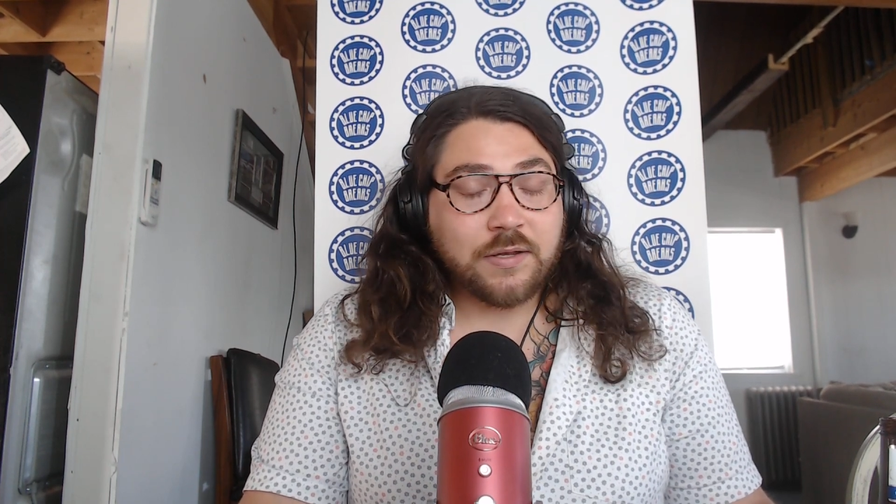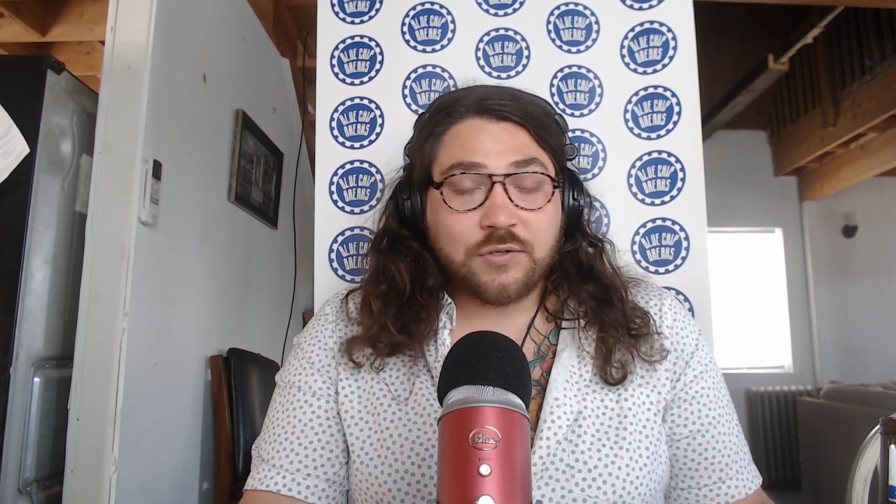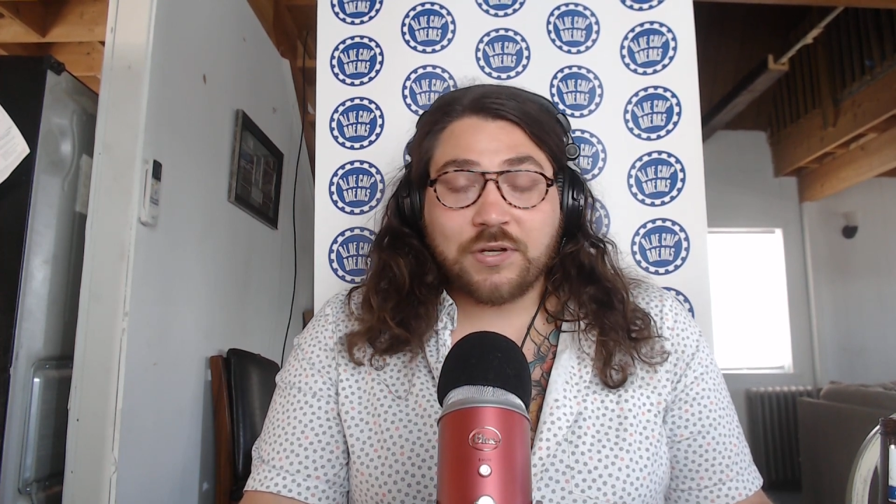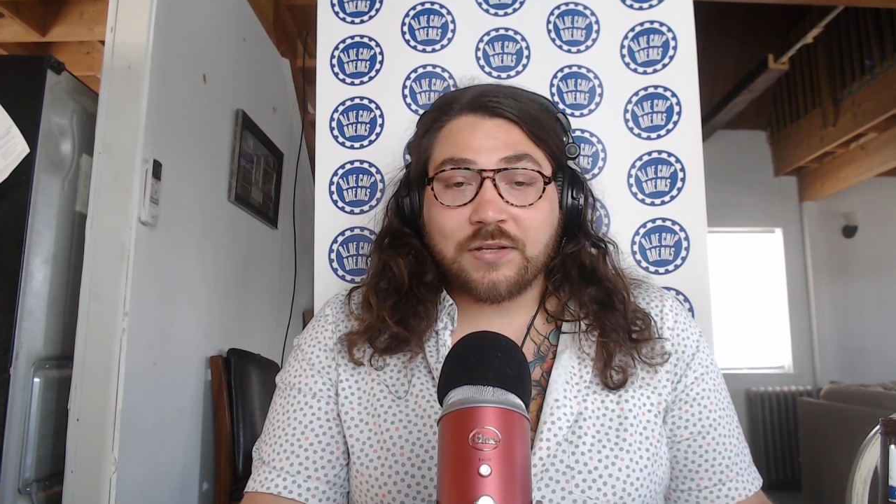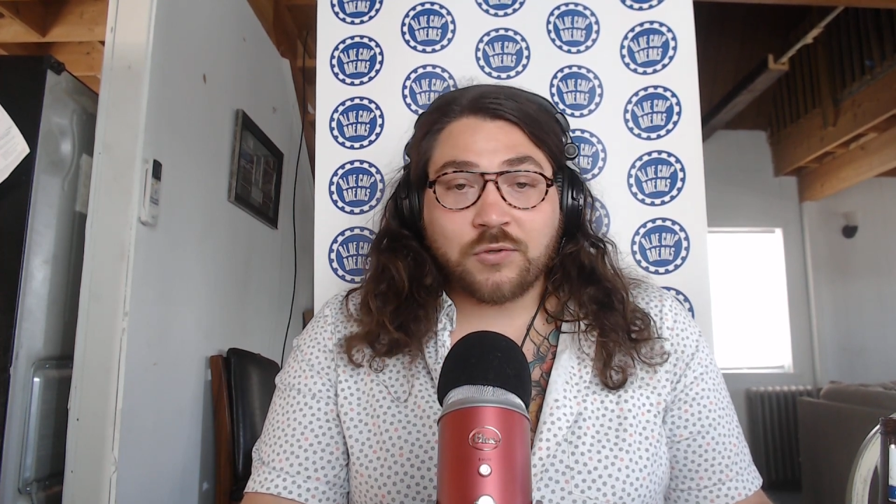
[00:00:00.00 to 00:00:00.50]

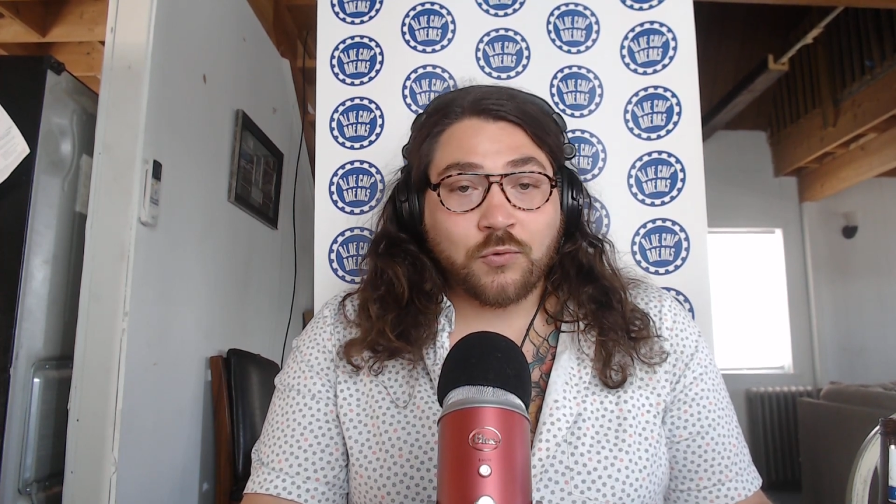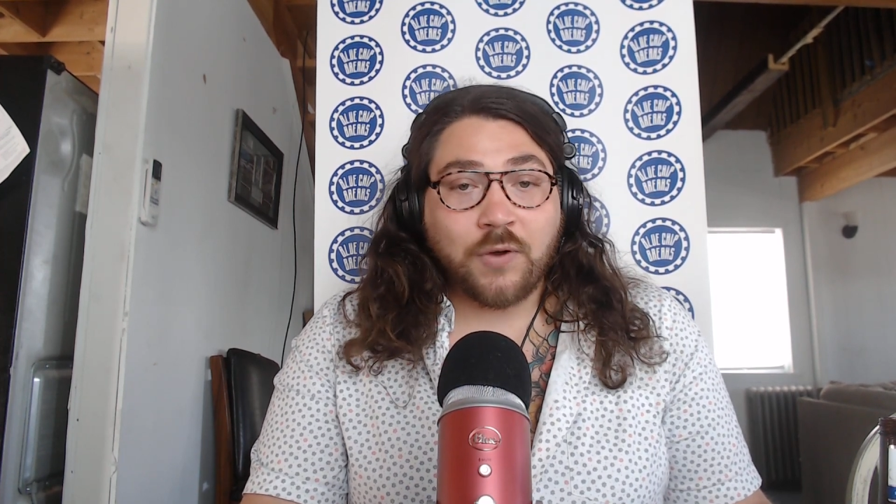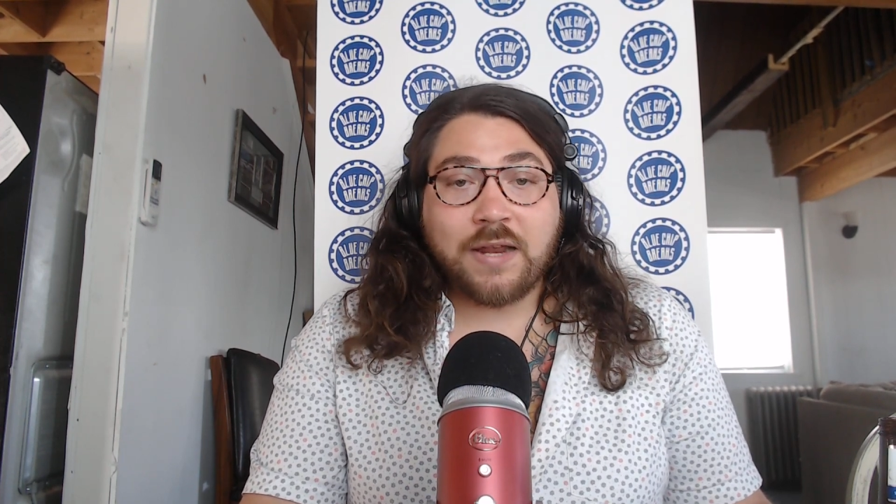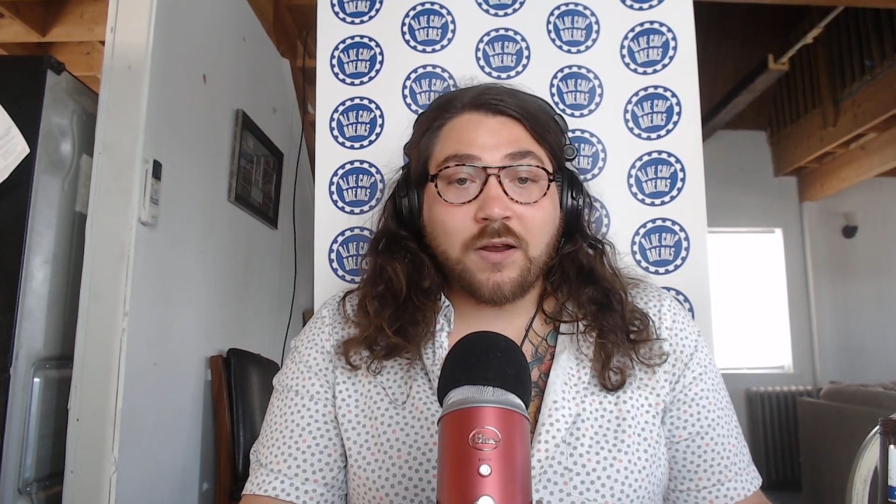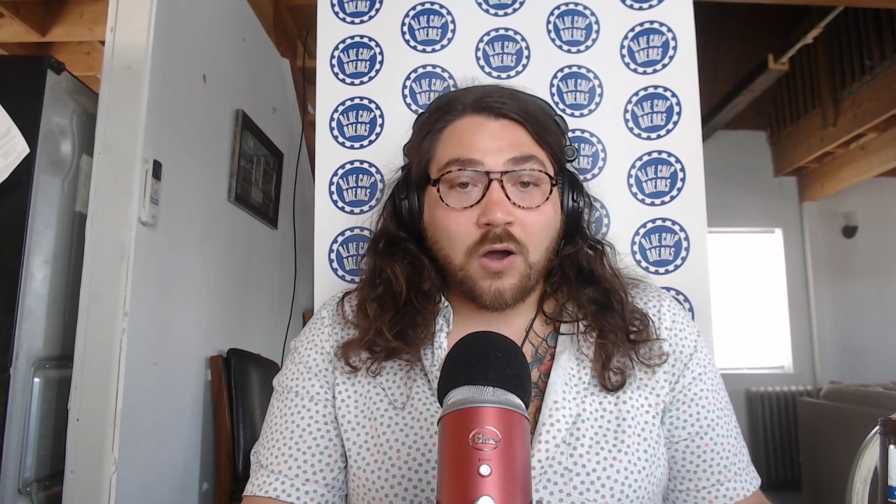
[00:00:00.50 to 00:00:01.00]
She has
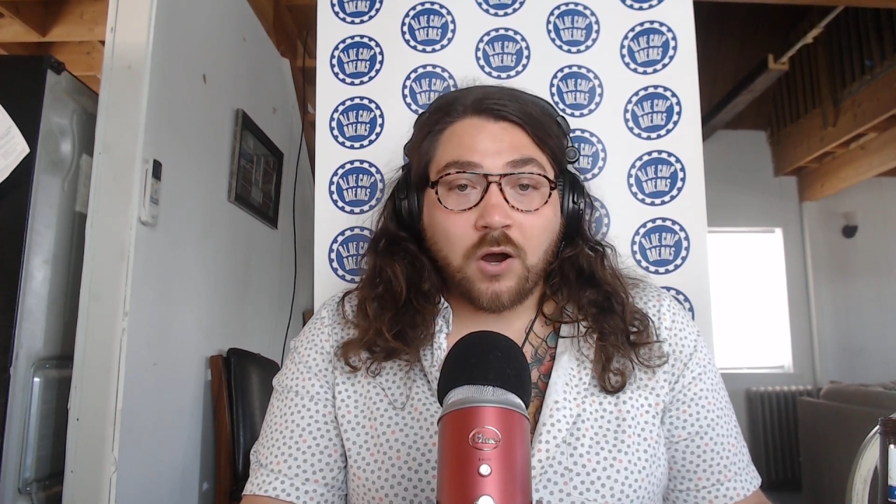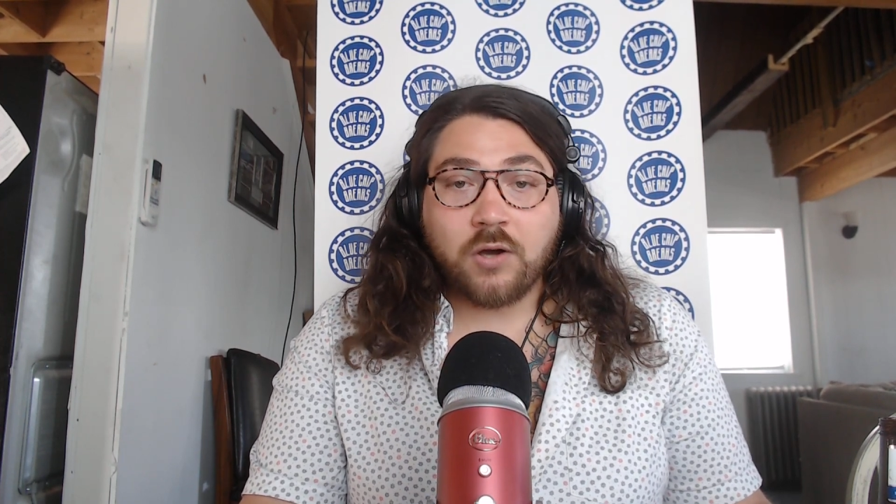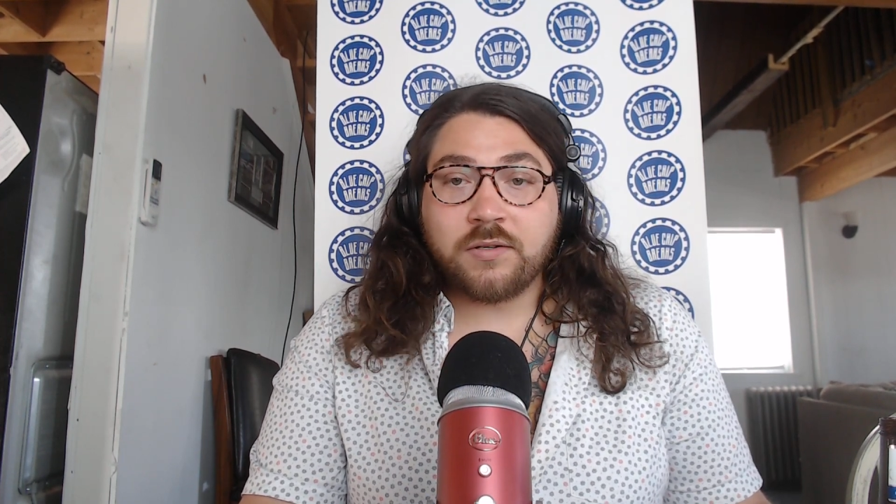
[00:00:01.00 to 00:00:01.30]
grit, heart,